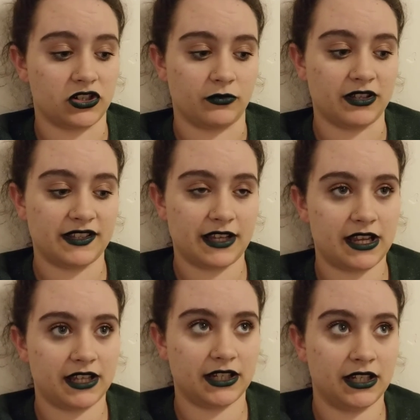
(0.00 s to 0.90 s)
she was
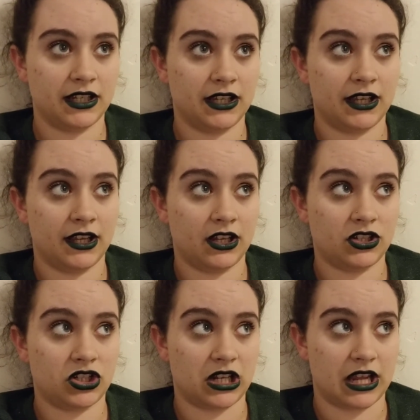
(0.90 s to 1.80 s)
seeing,
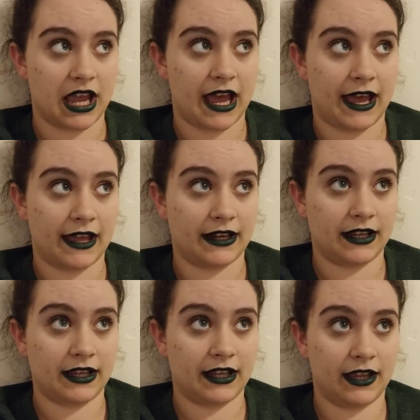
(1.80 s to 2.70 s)
she had
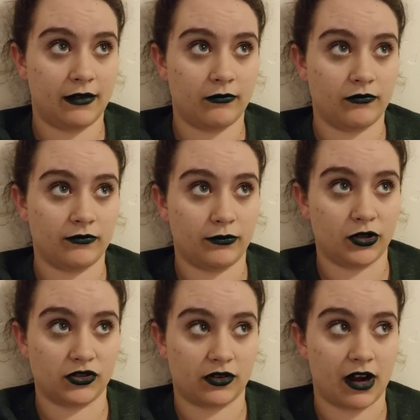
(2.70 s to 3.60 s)
him
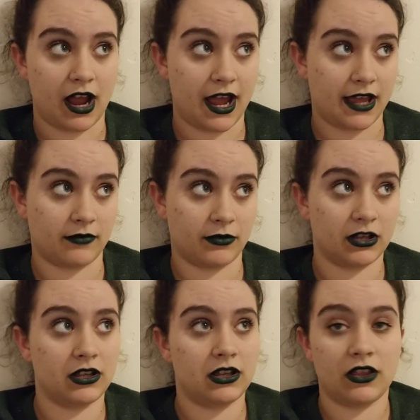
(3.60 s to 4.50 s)
prescribe
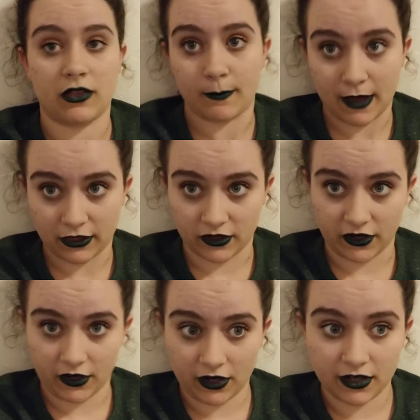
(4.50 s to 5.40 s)
the
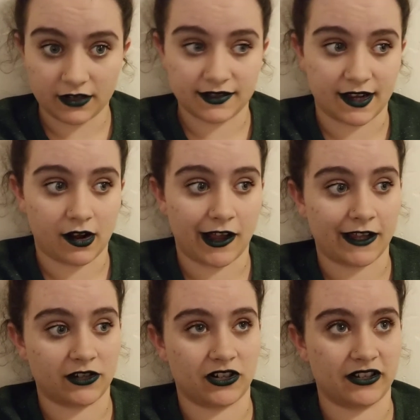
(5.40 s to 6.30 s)
mother a
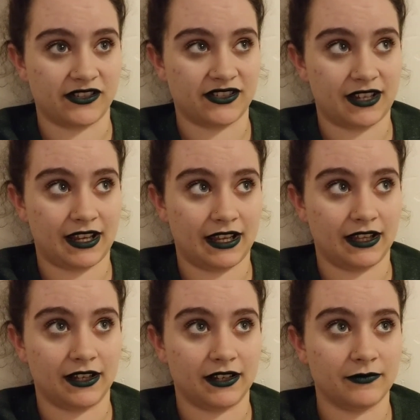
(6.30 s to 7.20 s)
psychiatrist.
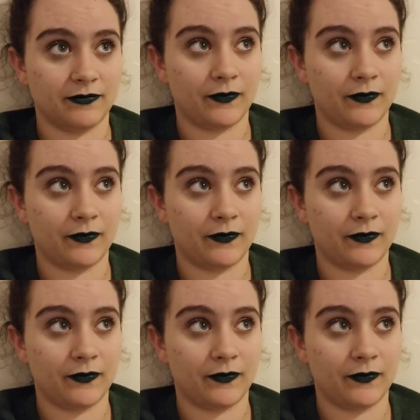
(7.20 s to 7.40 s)
And